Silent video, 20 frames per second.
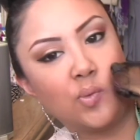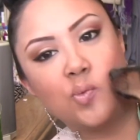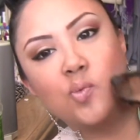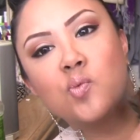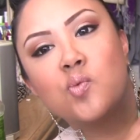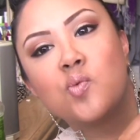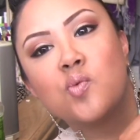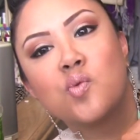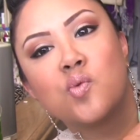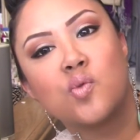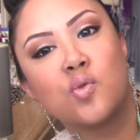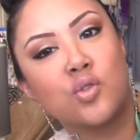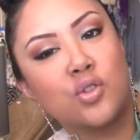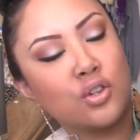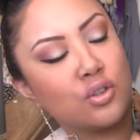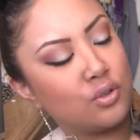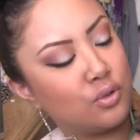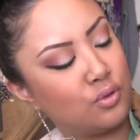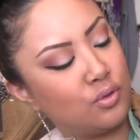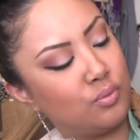you. Mmm,
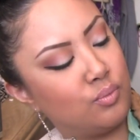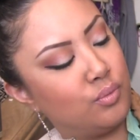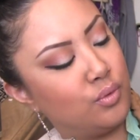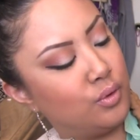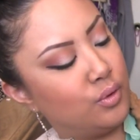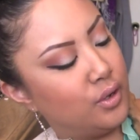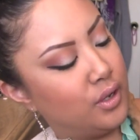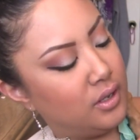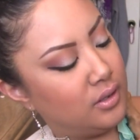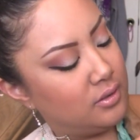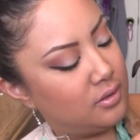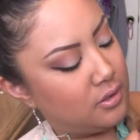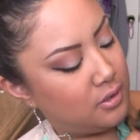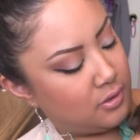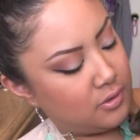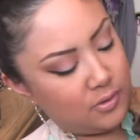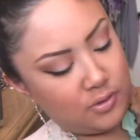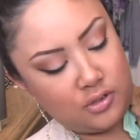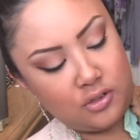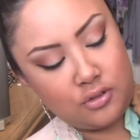Juju, good boy.
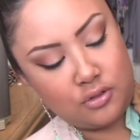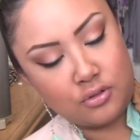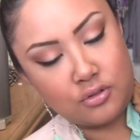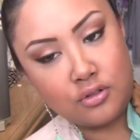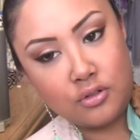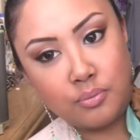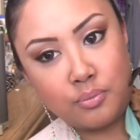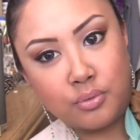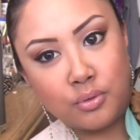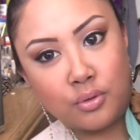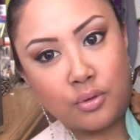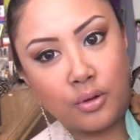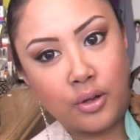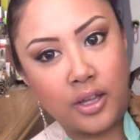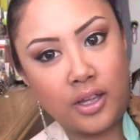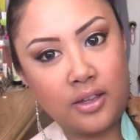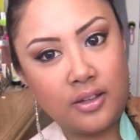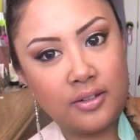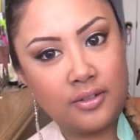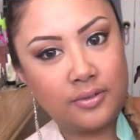Juju, good boy.
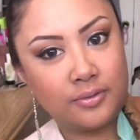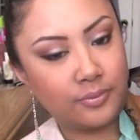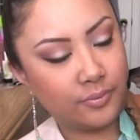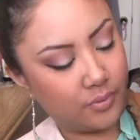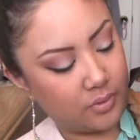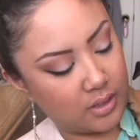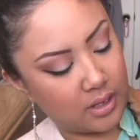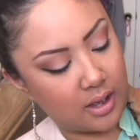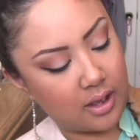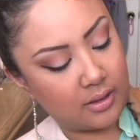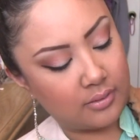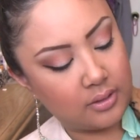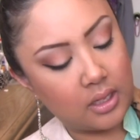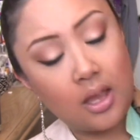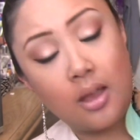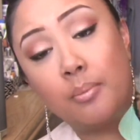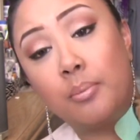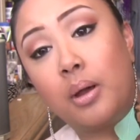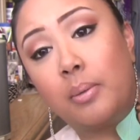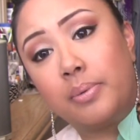Yeah,
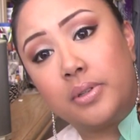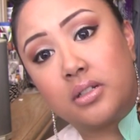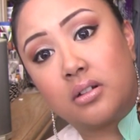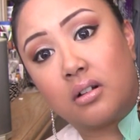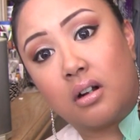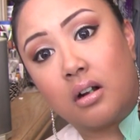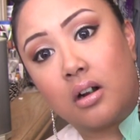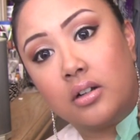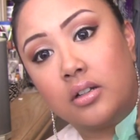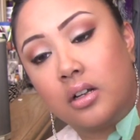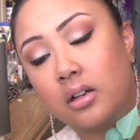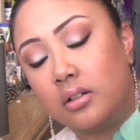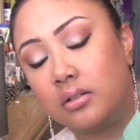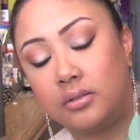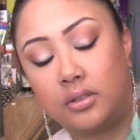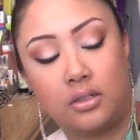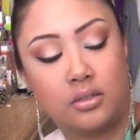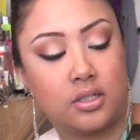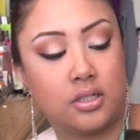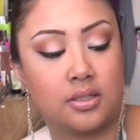puppies are hard, yo.
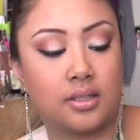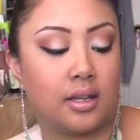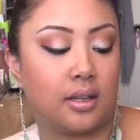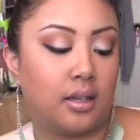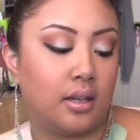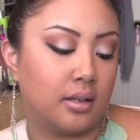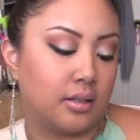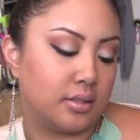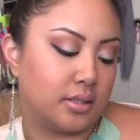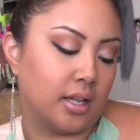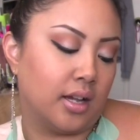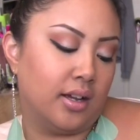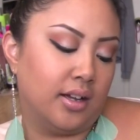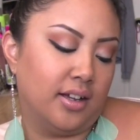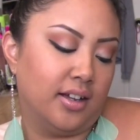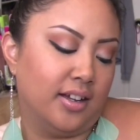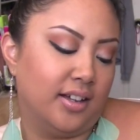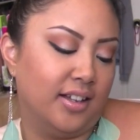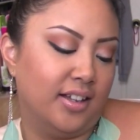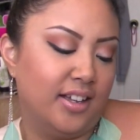They're just like kids.
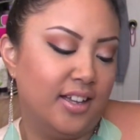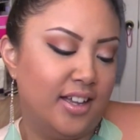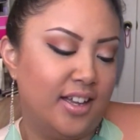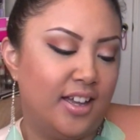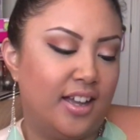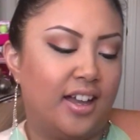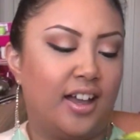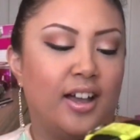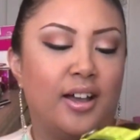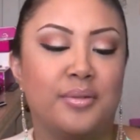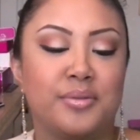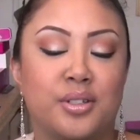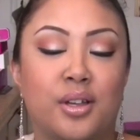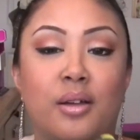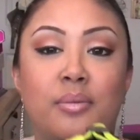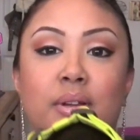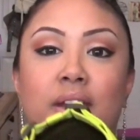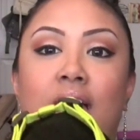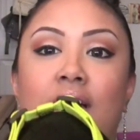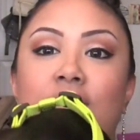um, so
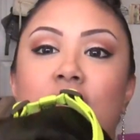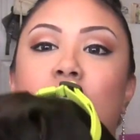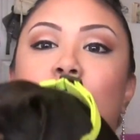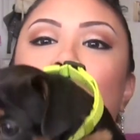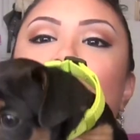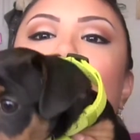I've been having a